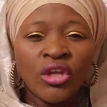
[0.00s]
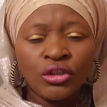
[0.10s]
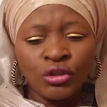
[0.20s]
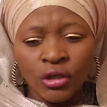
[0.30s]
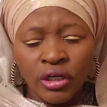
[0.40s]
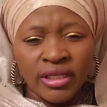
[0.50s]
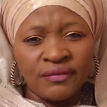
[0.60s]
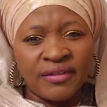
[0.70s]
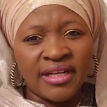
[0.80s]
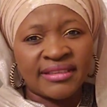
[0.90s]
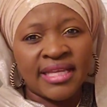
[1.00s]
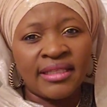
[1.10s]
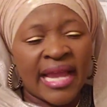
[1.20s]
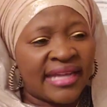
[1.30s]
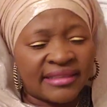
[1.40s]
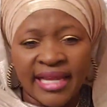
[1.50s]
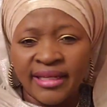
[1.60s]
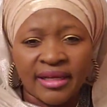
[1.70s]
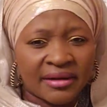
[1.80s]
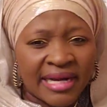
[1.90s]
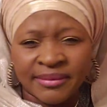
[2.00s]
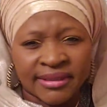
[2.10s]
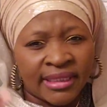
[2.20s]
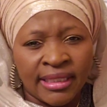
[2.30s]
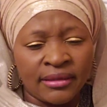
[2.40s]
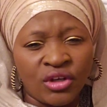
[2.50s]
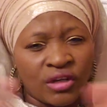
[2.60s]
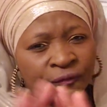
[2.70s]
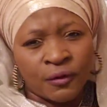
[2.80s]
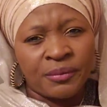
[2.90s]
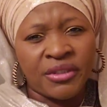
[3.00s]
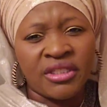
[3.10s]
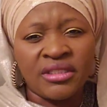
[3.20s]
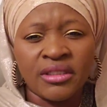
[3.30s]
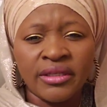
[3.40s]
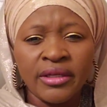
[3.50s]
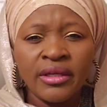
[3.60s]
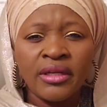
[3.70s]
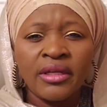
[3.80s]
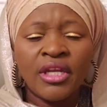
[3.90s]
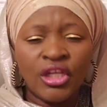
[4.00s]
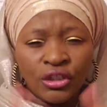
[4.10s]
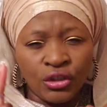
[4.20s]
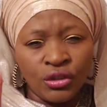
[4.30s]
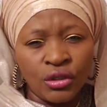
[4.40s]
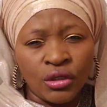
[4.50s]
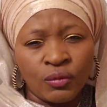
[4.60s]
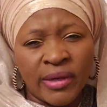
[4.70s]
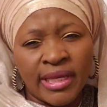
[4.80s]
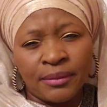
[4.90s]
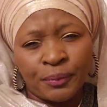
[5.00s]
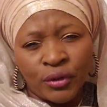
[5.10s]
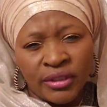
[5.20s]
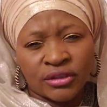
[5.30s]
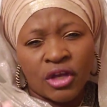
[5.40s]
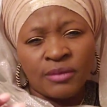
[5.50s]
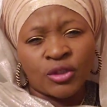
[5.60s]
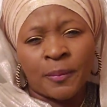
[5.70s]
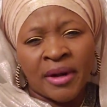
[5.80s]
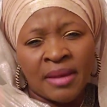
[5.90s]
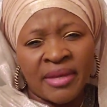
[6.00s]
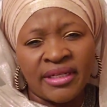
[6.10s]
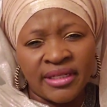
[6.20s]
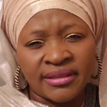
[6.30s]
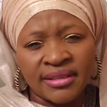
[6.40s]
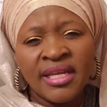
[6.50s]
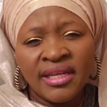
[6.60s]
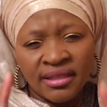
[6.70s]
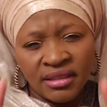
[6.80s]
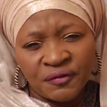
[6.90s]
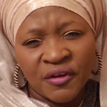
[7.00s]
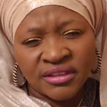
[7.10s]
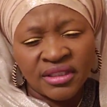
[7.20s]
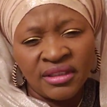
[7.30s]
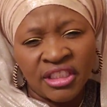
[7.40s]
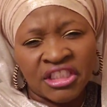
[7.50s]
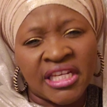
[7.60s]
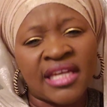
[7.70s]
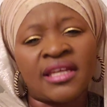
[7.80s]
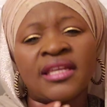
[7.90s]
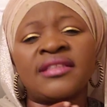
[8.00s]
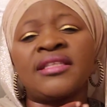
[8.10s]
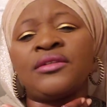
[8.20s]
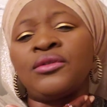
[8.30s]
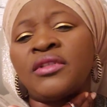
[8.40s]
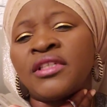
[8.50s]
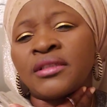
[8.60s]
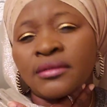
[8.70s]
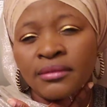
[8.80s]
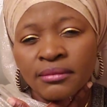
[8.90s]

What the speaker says: You know, if there is any crime scene, God forbid, you know, when police comes or paramedics, the first thing they check is they do this.